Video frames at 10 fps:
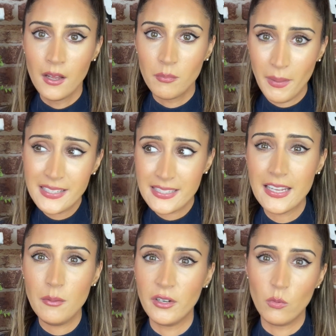best
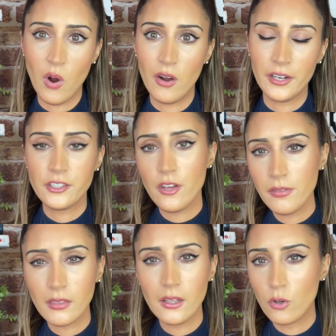team in a while, and I don't
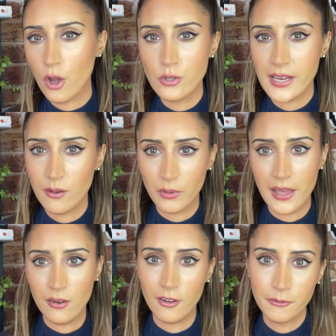think they'll go down
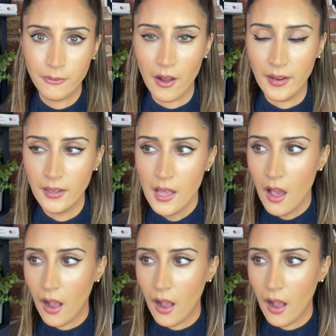without a fight.